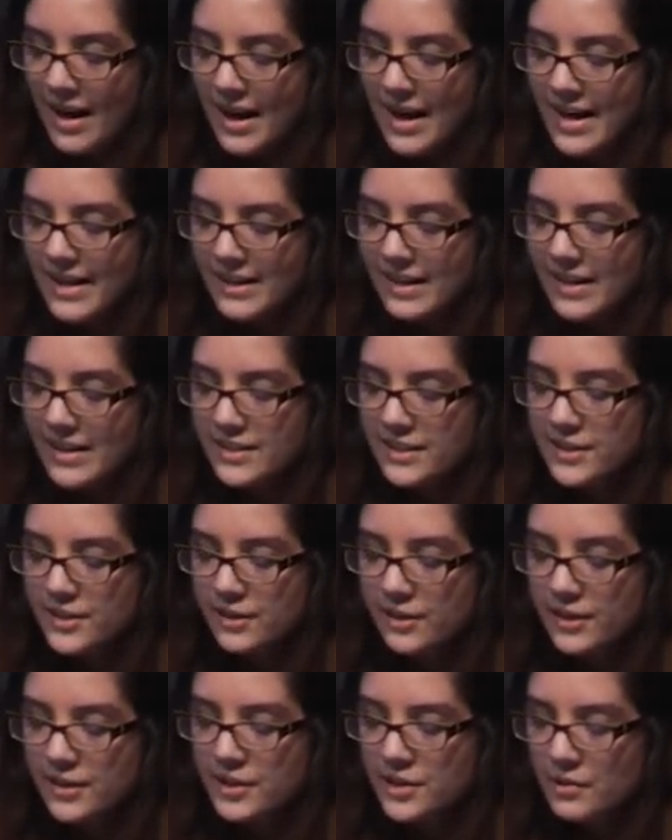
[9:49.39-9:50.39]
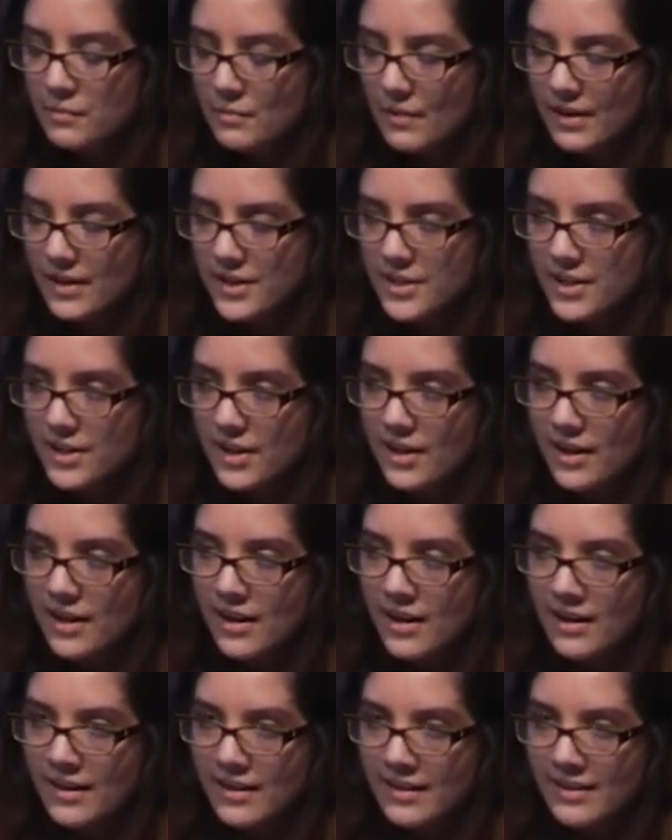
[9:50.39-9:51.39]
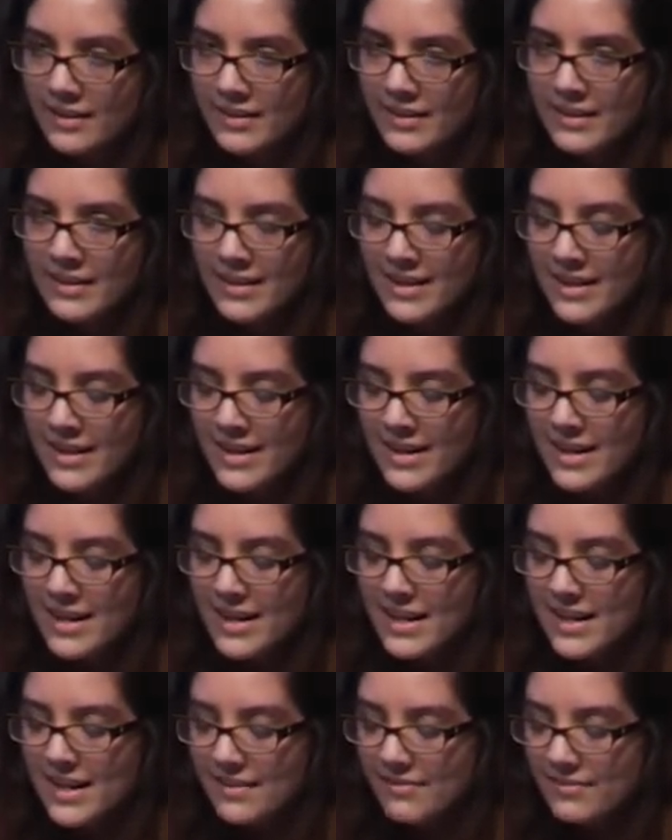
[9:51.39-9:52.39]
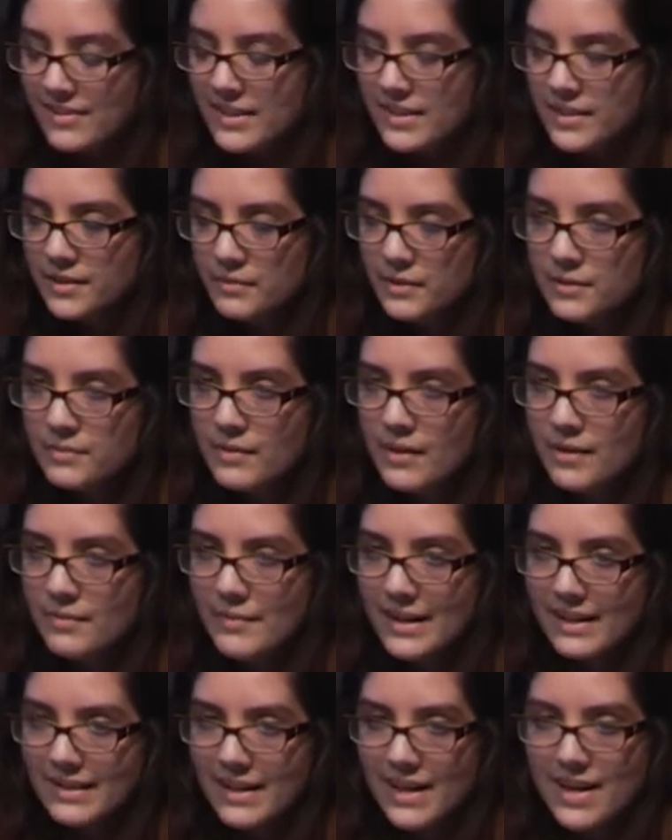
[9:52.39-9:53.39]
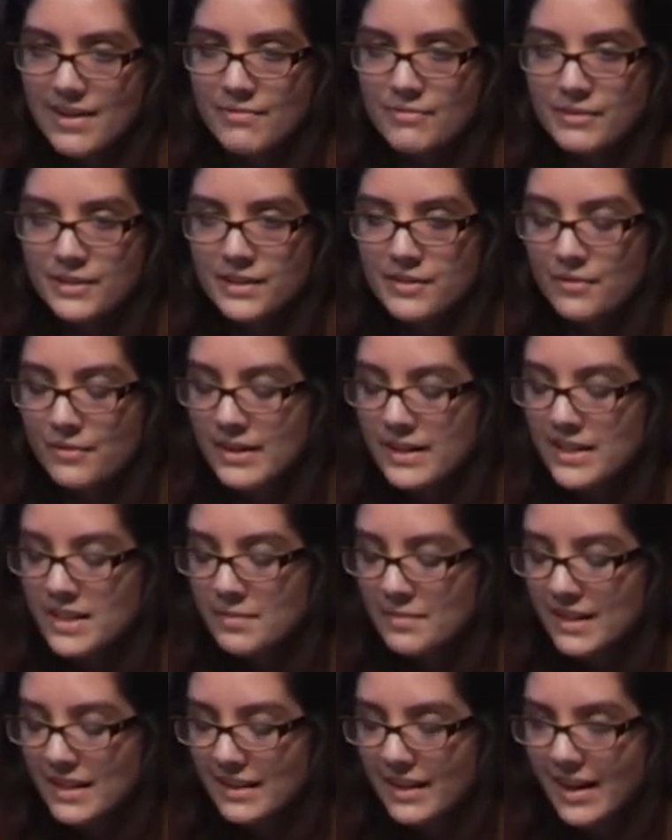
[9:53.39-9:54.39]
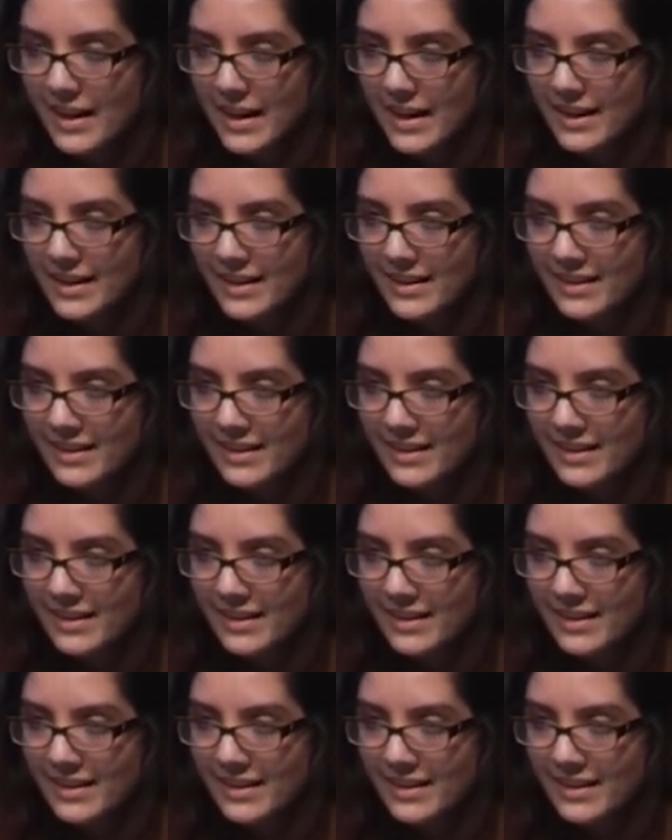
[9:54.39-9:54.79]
And I started to wonder if this was what my life was going to be like.